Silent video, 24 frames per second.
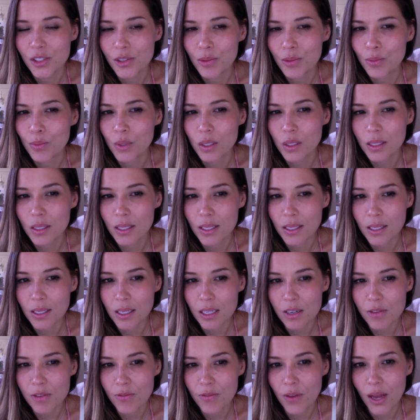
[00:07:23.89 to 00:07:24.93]
to really
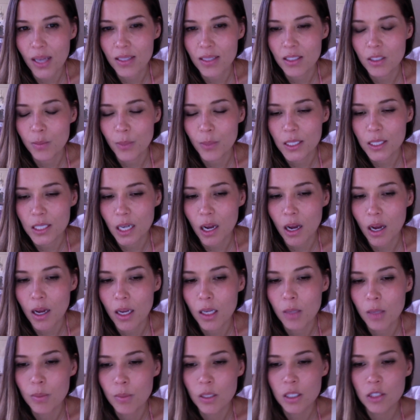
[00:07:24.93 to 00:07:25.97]
invest my time